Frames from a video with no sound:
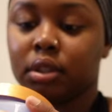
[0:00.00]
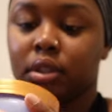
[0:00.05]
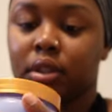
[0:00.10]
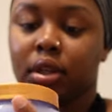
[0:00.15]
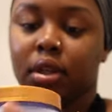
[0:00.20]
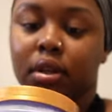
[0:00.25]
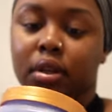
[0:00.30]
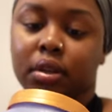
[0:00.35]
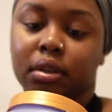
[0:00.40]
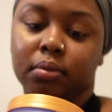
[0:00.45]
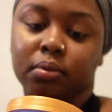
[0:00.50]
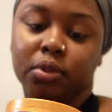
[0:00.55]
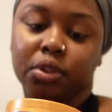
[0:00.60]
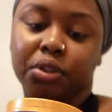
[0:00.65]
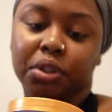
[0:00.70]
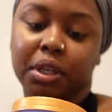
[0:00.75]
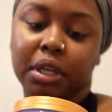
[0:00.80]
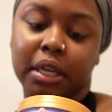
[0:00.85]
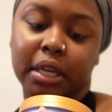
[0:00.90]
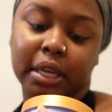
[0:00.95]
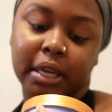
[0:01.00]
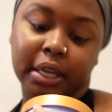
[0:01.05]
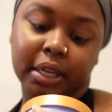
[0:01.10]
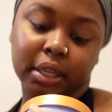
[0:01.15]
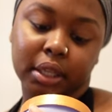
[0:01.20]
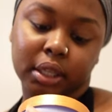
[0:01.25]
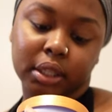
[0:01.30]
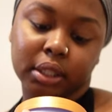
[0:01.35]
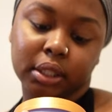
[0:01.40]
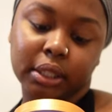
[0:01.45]
um, Tree Hut
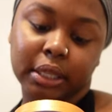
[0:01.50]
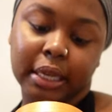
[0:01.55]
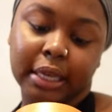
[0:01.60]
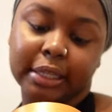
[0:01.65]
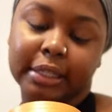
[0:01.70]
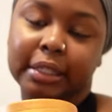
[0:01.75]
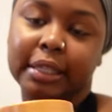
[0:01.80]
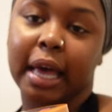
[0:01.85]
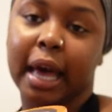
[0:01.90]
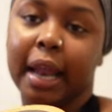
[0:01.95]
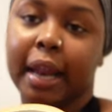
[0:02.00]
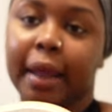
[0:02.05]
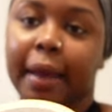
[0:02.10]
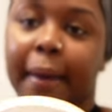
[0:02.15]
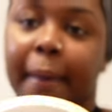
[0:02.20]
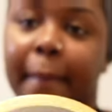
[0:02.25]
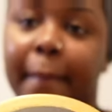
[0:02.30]
Exotic